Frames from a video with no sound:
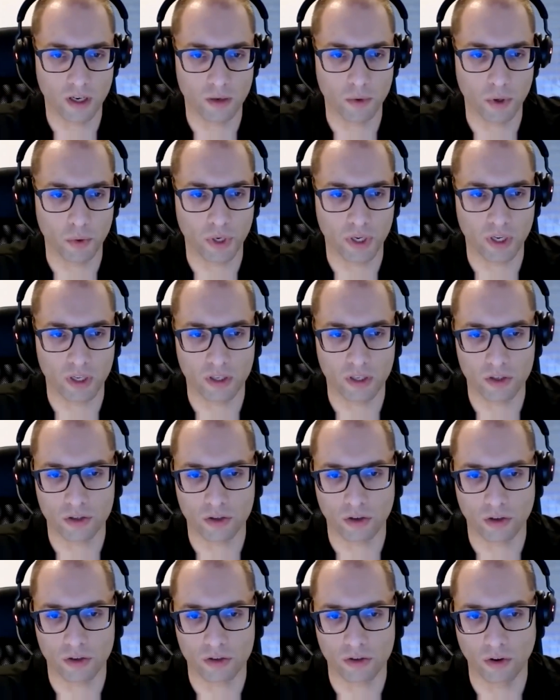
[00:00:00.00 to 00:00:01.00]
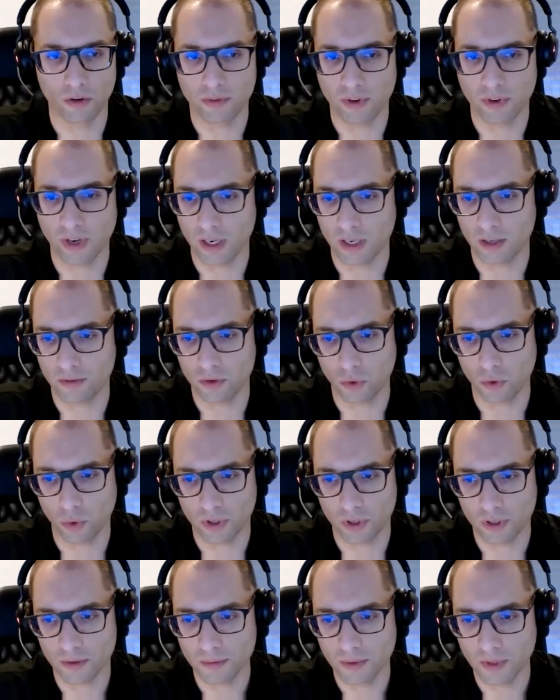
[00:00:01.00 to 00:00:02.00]
We can discuss offline if you
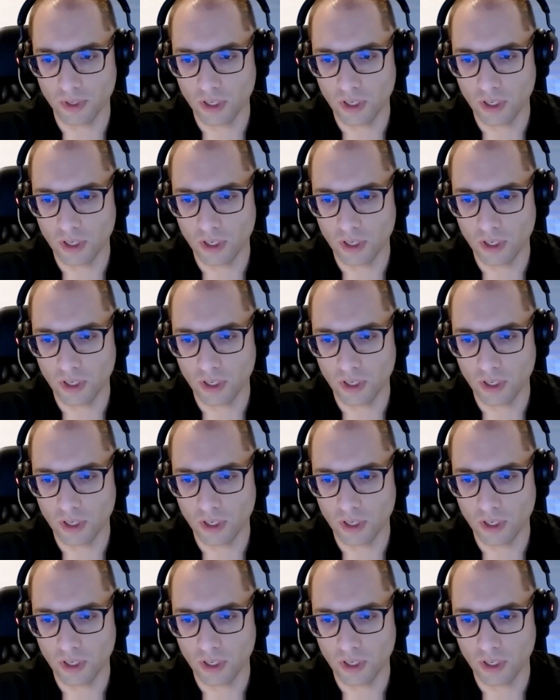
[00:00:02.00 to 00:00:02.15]
want.